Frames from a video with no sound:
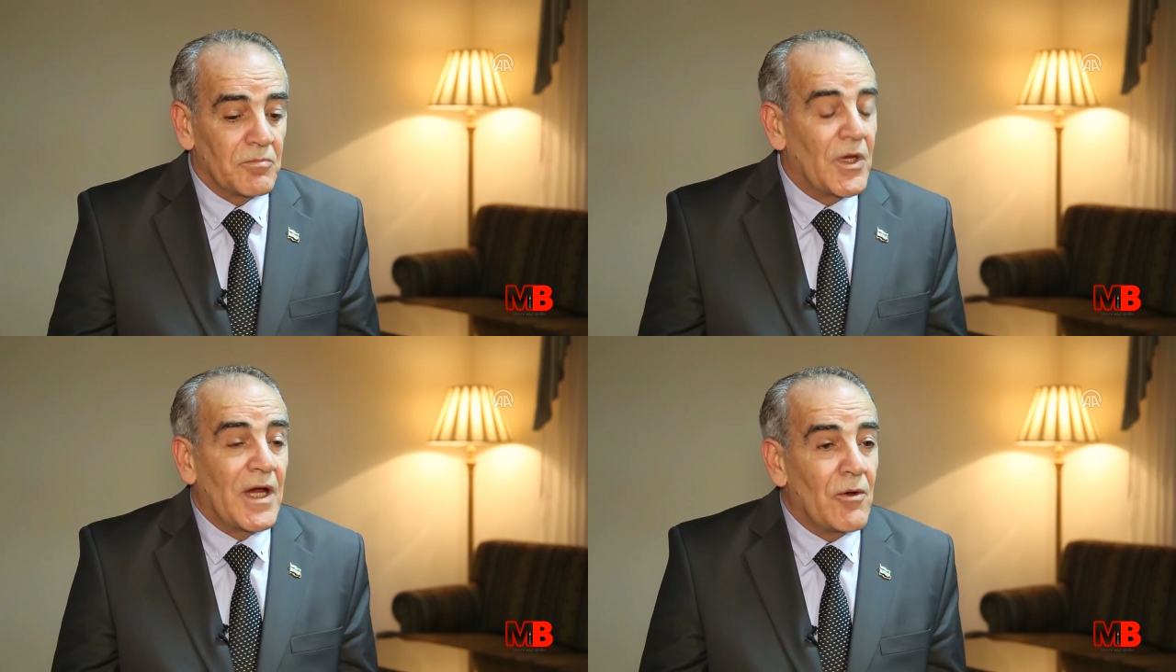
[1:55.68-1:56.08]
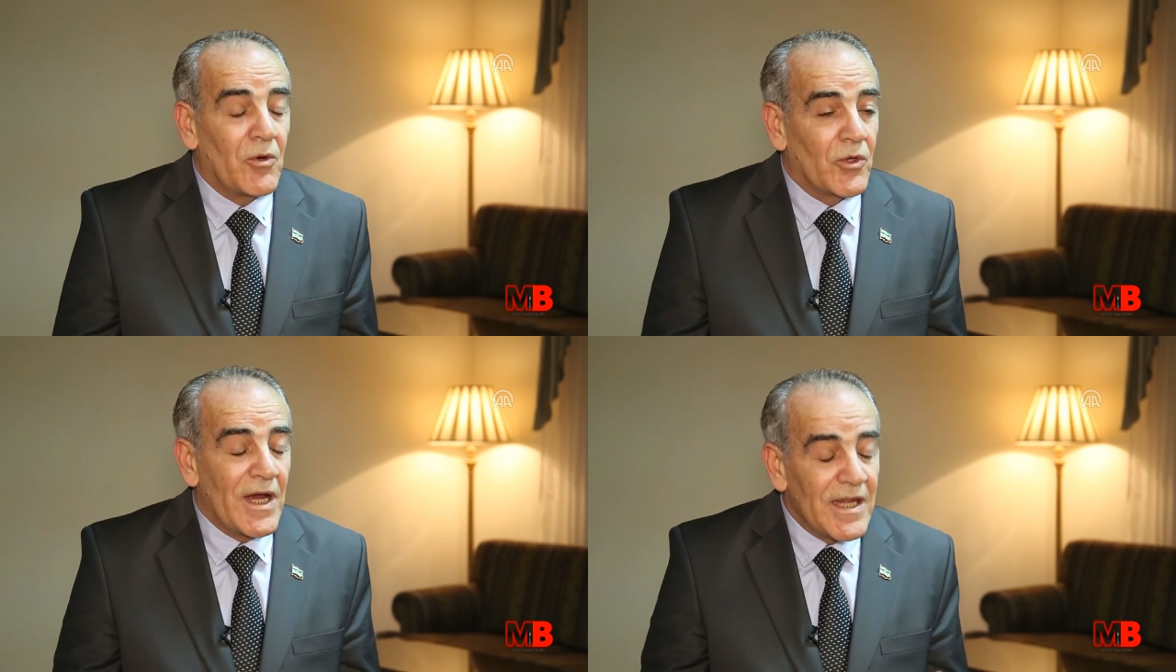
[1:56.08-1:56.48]

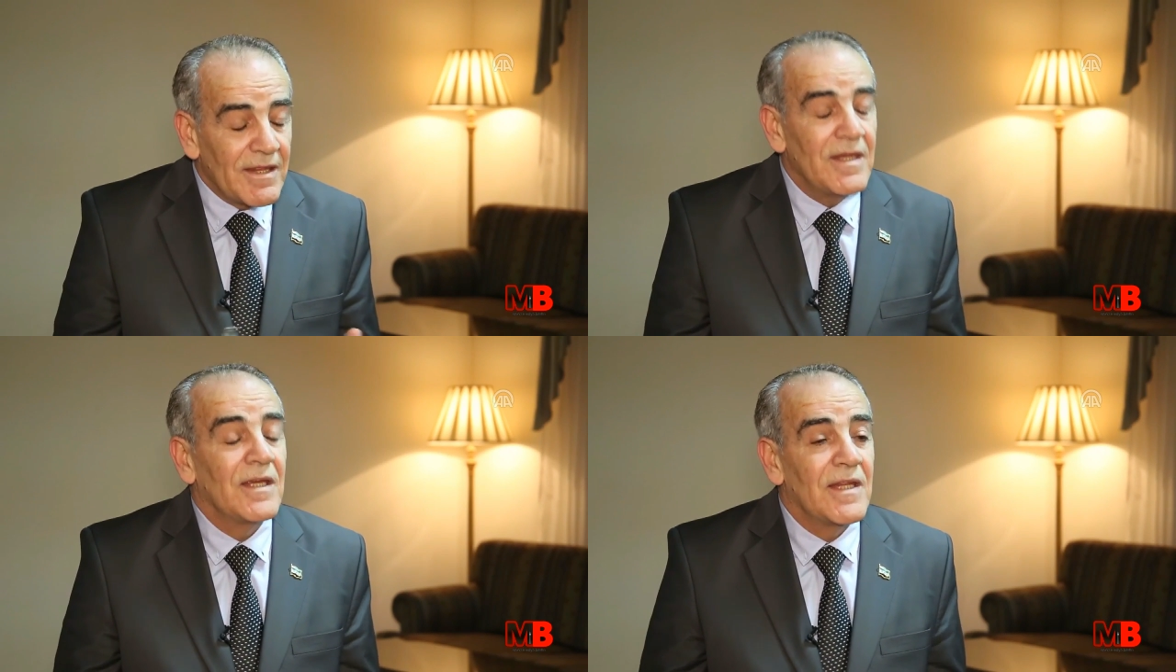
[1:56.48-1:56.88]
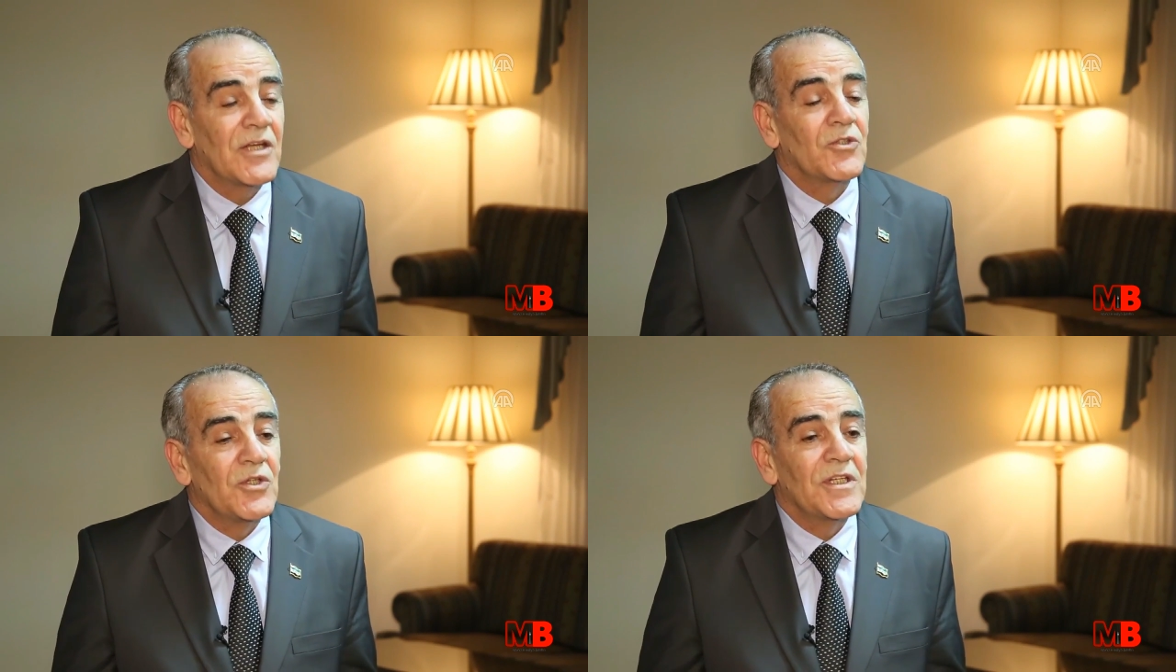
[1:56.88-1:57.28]
or anything
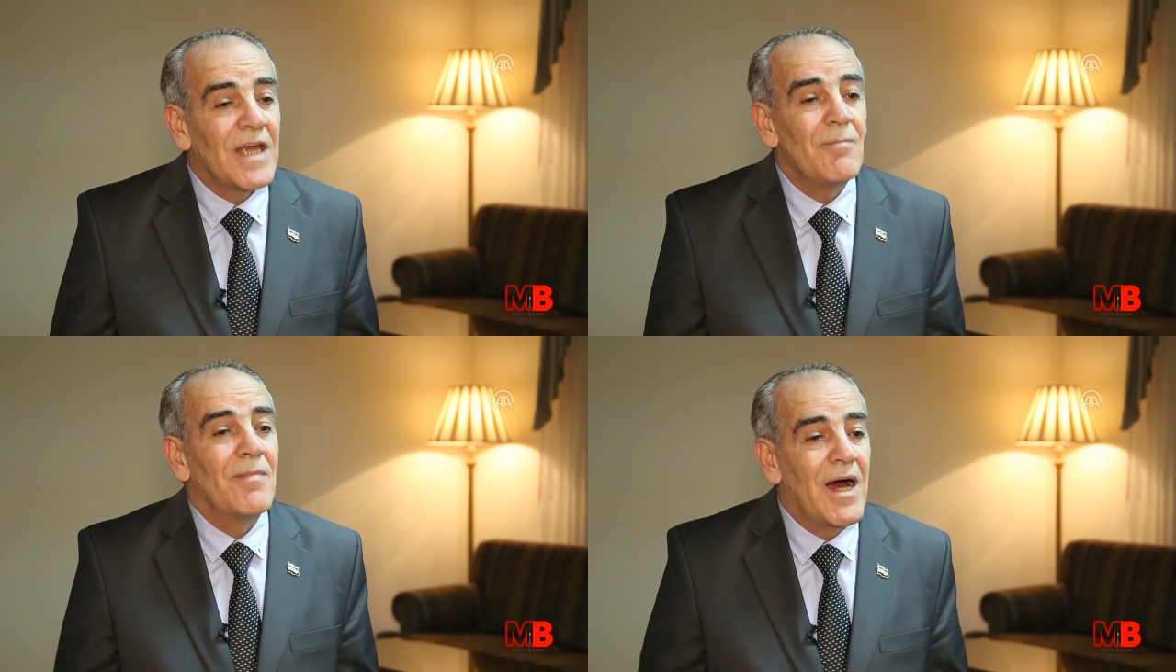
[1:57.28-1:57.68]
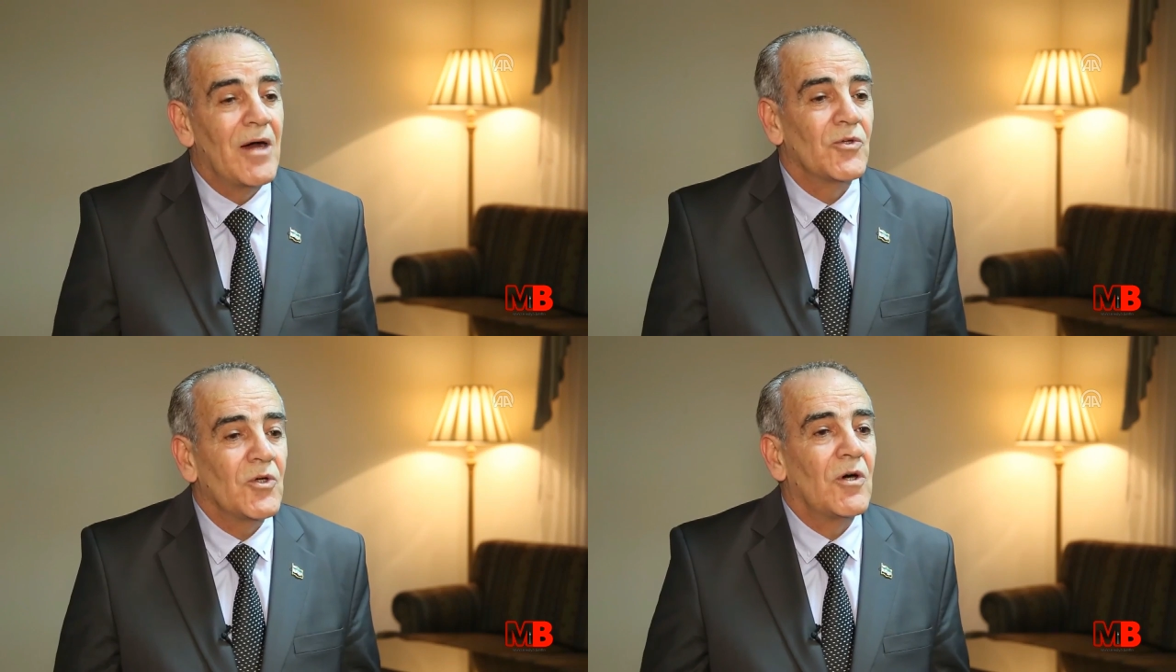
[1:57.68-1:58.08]
that could come
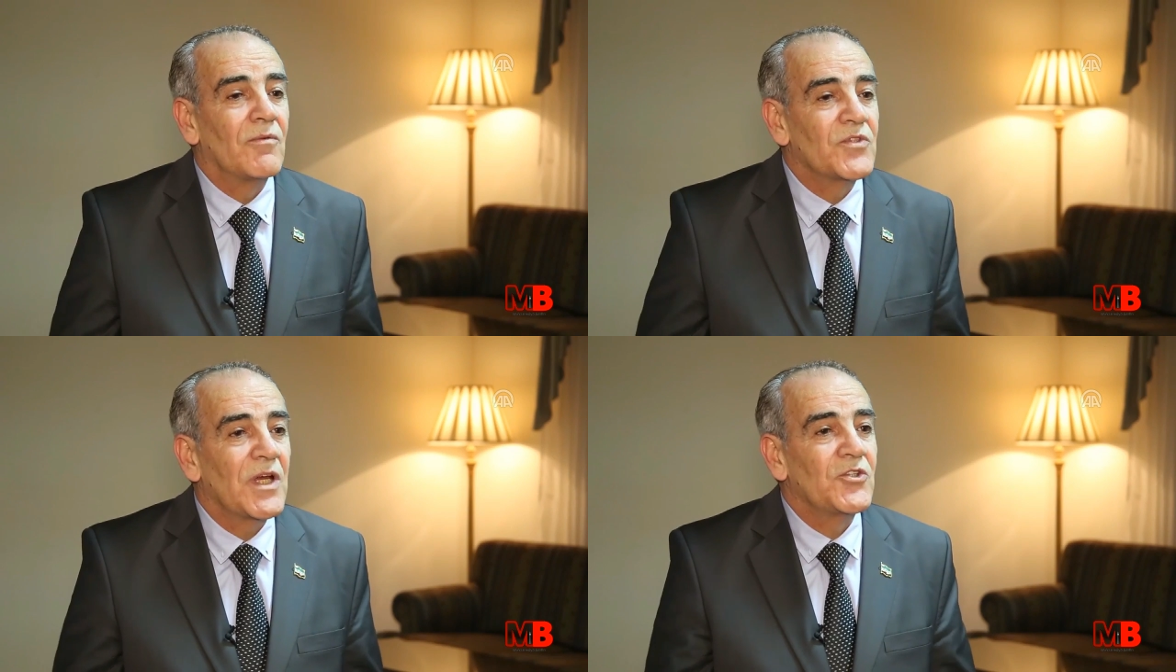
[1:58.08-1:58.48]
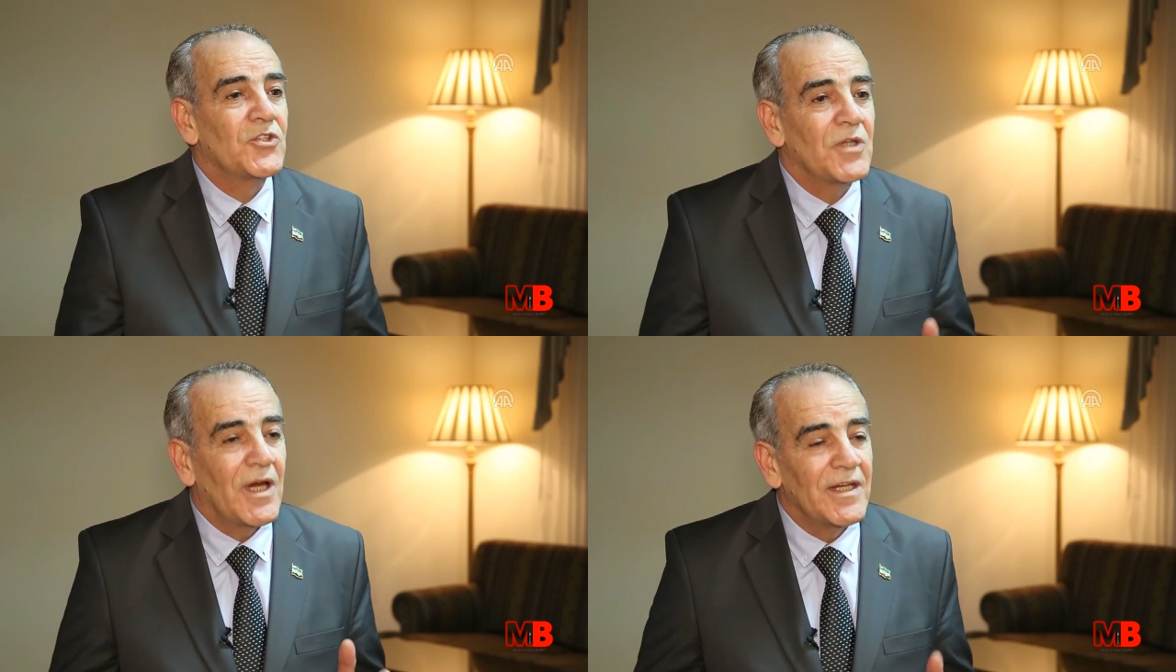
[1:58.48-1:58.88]
out of
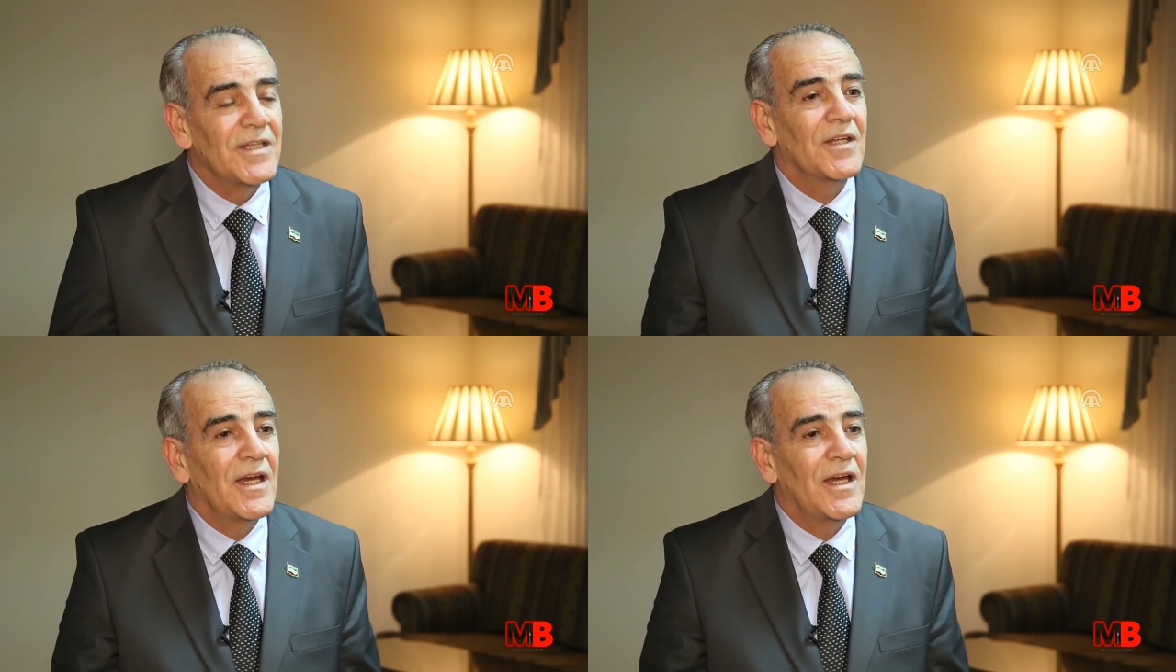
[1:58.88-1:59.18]
such an